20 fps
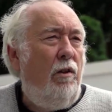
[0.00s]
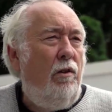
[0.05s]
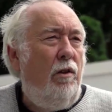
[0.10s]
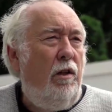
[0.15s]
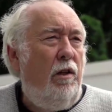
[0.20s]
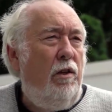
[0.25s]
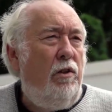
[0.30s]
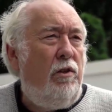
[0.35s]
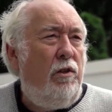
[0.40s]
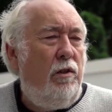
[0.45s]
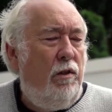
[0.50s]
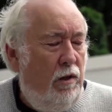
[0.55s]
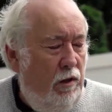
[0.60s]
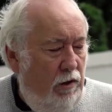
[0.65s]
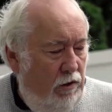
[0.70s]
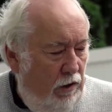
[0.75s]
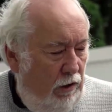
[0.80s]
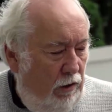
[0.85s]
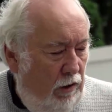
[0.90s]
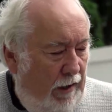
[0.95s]
And
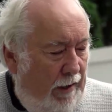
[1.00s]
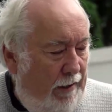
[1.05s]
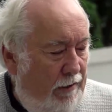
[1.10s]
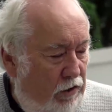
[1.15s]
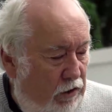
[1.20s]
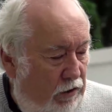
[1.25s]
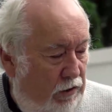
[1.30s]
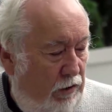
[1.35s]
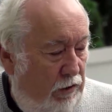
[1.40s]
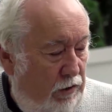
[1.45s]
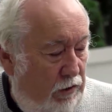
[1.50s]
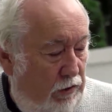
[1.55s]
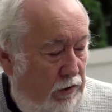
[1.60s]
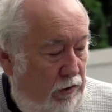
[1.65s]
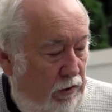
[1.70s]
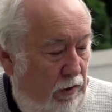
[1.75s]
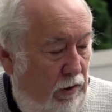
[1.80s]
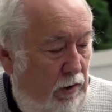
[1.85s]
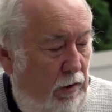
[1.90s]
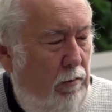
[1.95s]
these are hazardous